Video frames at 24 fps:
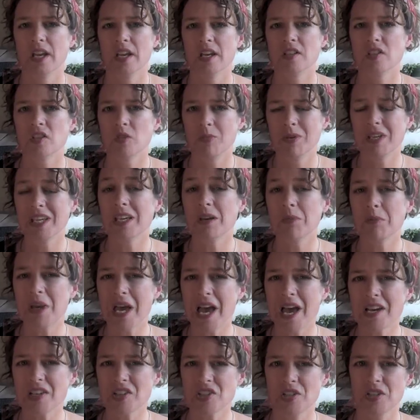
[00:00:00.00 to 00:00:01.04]
So be
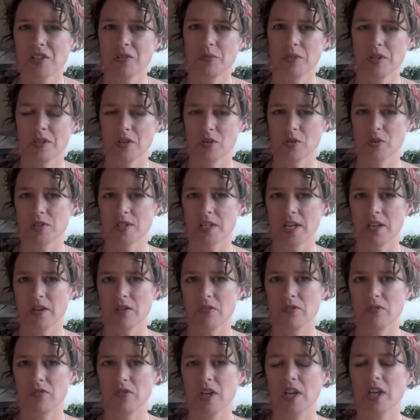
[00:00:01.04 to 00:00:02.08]
compassionate with
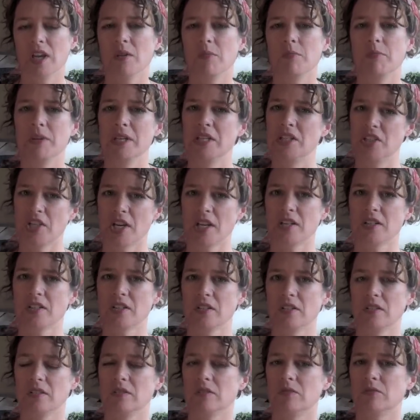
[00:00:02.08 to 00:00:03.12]
yourself. Be
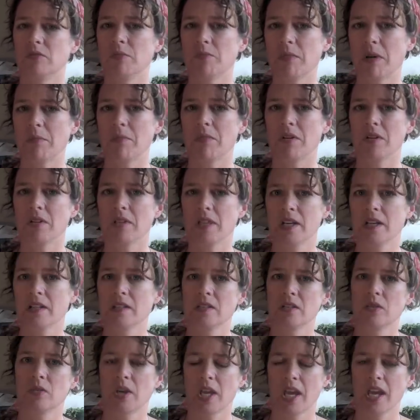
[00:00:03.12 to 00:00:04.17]
gentle. Remember that
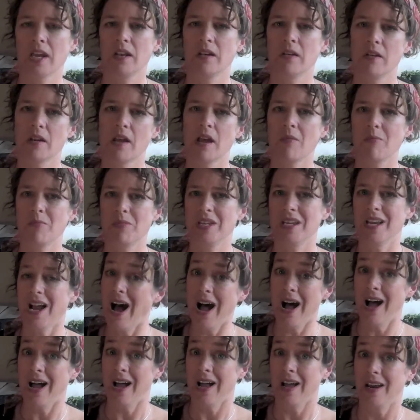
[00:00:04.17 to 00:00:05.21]
it's okay to not be
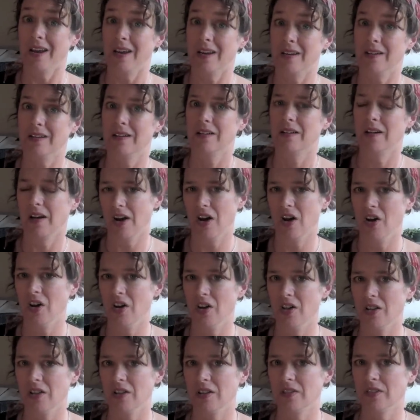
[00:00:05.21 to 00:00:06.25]
on
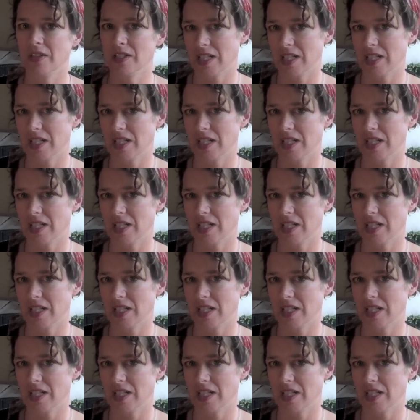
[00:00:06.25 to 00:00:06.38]
all the